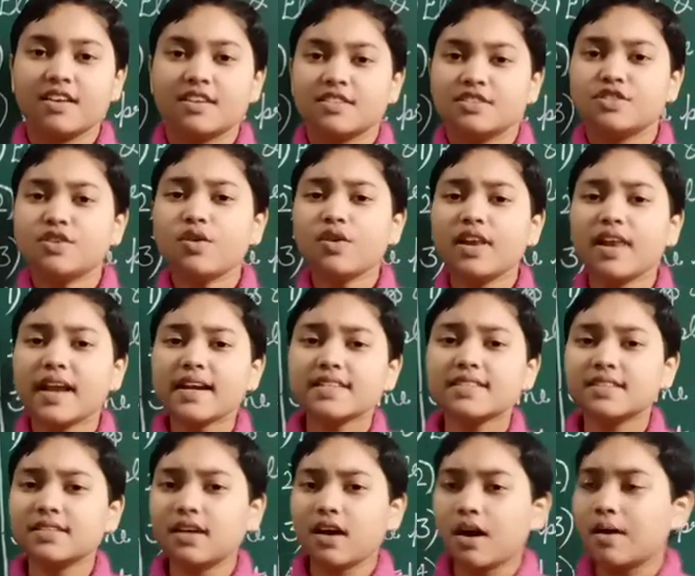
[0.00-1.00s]
So
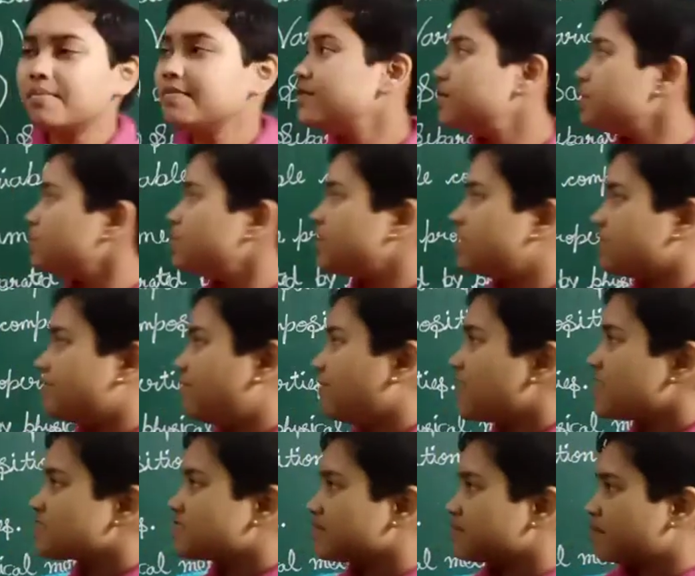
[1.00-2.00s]
let's come to the
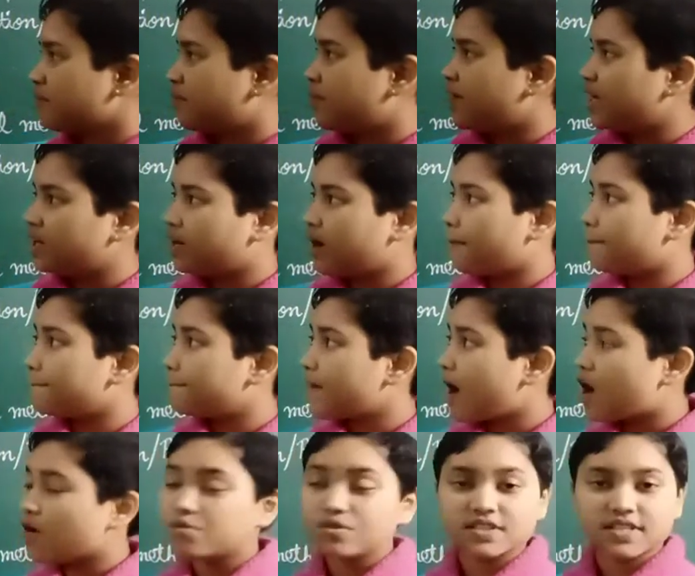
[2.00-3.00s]
difference between
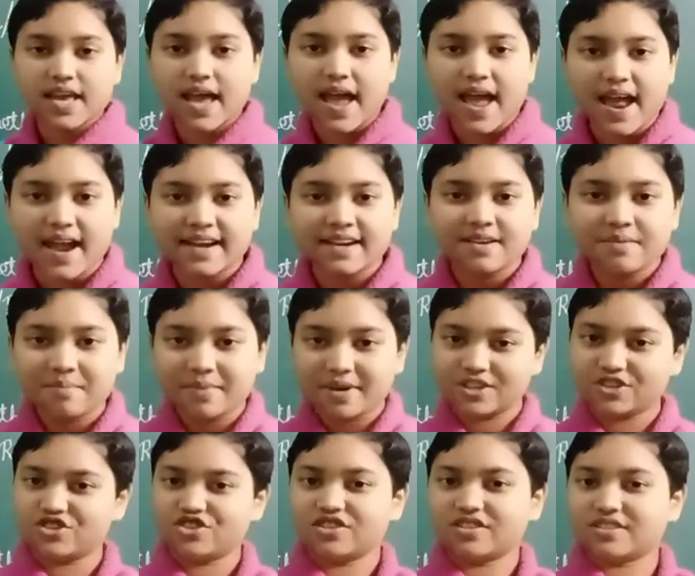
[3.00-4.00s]
compounds and
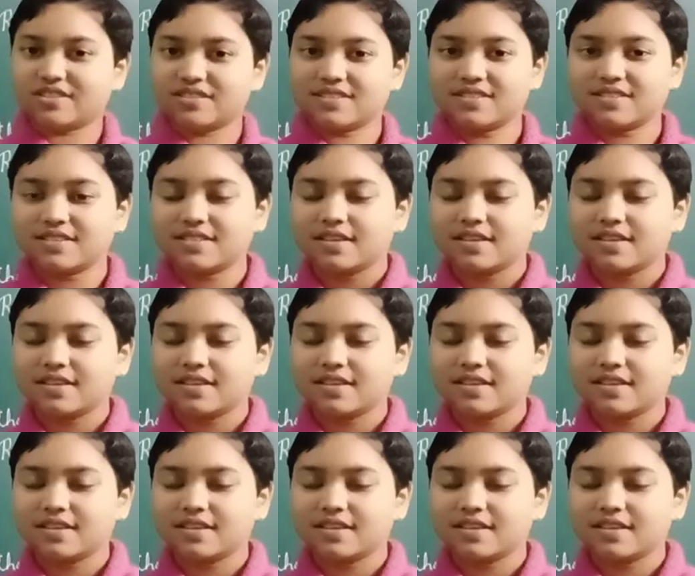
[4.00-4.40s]
mixtures.